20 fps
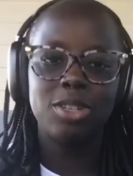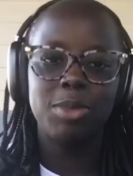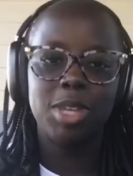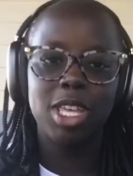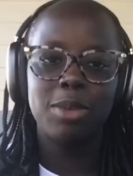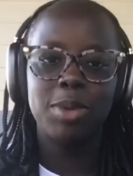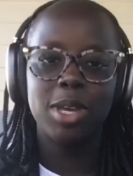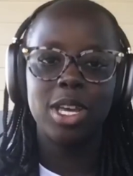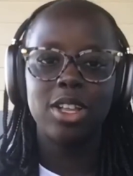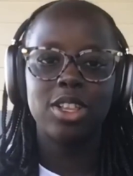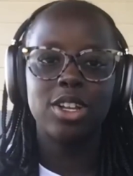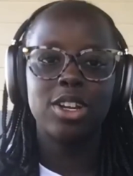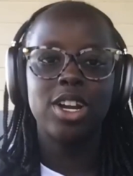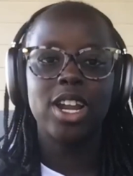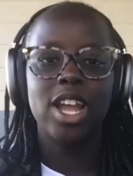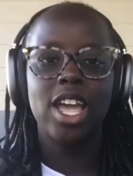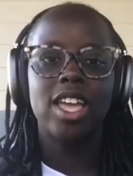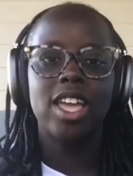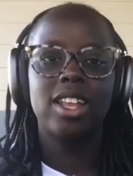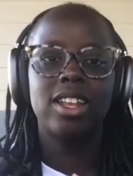should be a
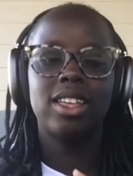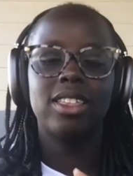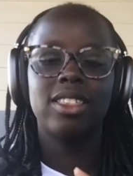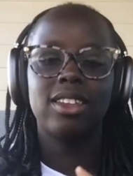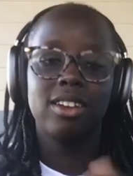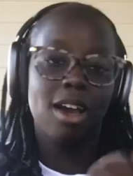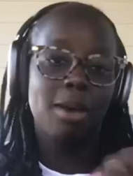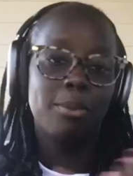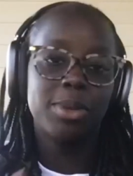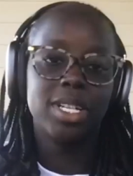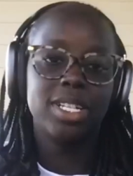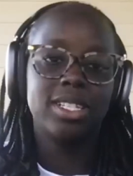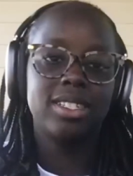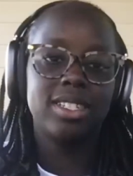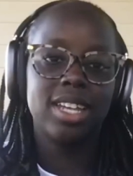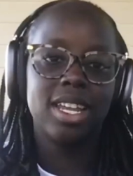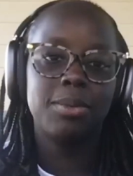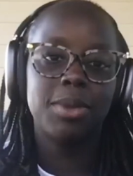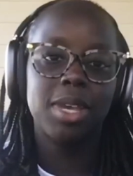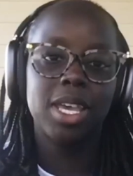pillar in the company's
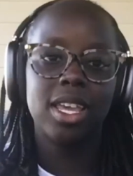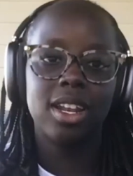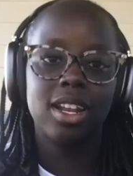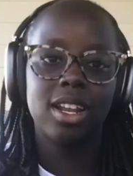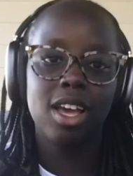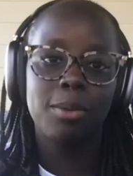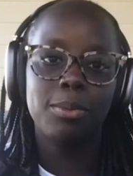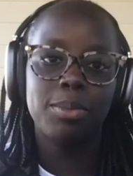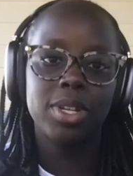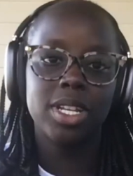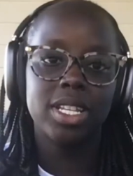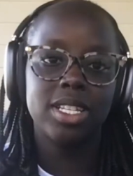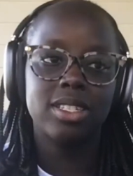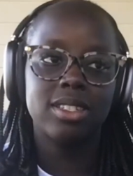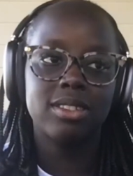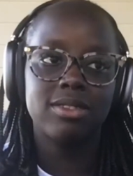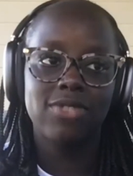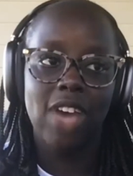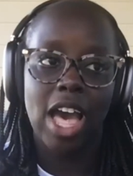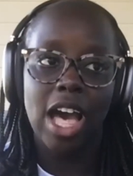statement and a
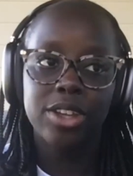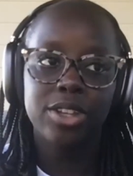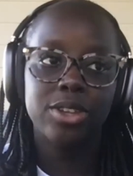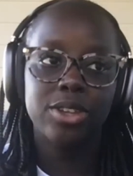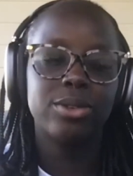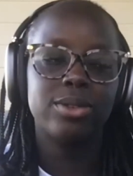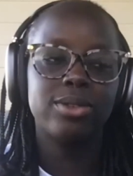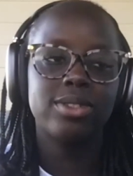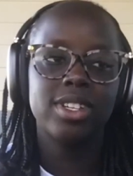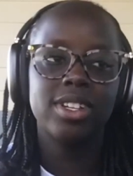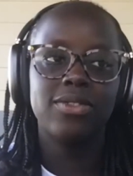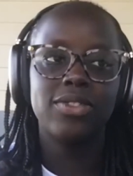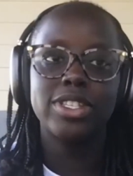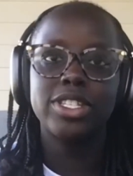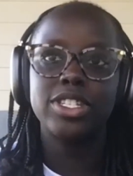company's values. And if